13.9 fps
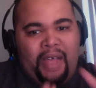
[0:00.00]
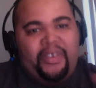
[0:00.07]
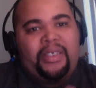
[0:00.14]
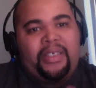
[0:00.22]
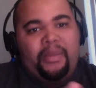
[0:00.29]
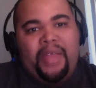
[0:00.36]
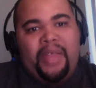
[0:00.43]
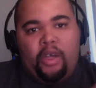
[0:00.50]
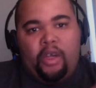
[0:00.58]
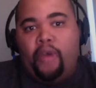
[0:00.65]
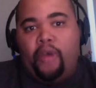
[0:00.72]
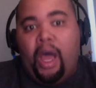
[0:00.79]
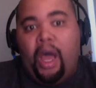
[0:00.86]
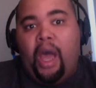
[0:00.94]
some of that
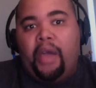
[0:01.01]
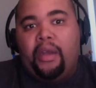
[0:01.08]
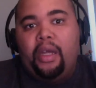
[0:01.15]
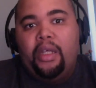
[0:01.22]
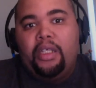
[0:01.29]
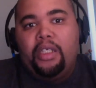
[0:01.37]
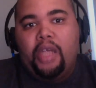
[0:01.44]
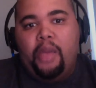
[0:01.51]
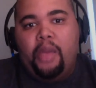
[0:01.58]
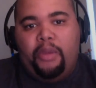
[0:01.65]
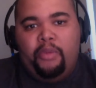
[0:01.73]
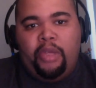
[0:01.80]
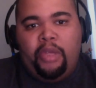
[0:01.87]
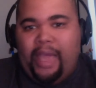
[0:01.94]
going on, and we
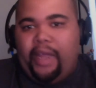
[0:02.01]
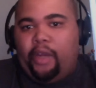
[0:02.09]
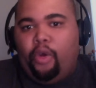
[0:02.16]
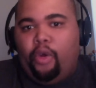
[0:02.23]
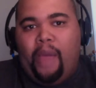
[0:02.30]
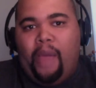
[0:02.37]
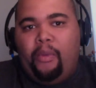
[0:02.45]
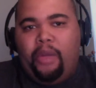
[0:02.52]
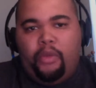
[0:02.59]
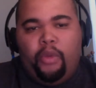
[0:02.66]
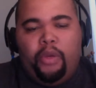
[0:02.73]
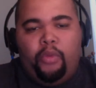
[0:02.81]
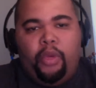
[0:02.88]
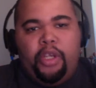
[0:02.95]
can't ignore that.
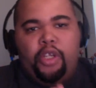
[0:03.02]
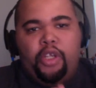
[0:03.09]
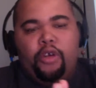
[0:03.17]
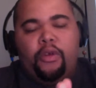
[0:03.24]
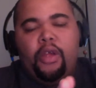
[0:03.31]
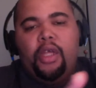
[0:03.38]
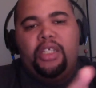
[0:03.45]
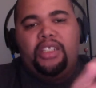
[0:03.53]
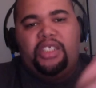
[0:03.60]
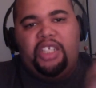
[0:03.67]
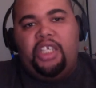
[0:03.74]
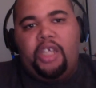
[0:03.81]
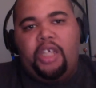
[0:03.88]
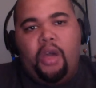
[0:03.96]
When your
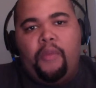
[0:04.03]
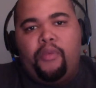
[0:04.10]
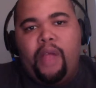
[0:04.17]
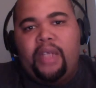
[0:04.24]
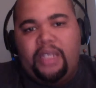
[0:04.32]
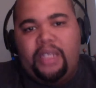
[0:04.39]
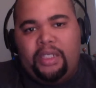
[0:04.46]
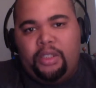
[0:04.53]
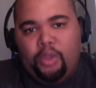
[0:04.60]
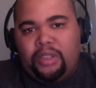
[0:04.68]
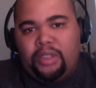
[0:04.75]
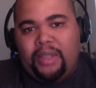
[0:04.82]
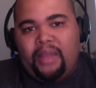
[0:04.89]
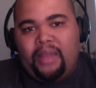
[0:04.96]
CEO and president do
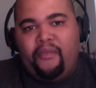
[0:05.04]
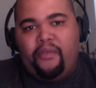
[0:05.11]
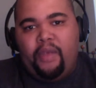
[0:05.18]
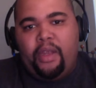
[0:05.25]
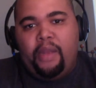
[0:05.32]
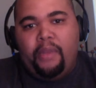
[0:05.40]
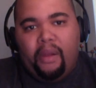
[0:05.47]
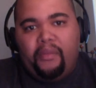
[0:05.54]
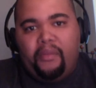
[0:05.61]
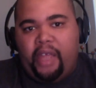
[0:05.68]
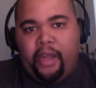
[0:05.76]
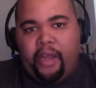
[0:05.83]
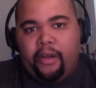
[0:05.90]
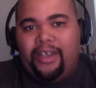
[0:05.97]
step down in the middle of the
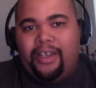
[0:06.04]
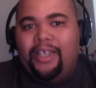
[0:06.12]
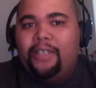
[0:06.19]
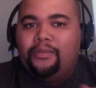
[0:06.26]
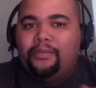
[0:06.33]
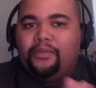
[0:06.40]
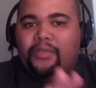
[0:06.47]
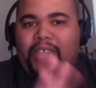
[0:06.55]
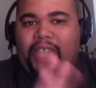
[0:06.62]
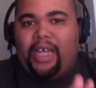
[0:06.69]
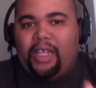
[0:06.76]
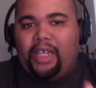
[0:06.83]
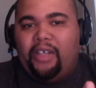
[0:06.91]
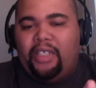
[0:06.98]
year, that
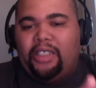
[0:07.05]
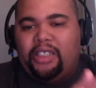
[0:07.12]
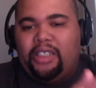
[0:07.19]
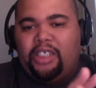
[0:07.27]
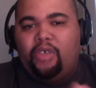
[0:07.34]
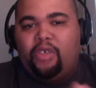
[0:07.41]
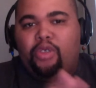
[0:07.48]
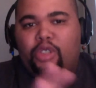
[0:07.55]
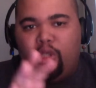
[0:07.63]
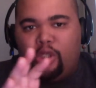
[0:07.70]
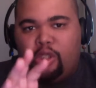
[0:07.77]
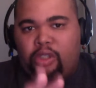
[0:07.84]
clearly shows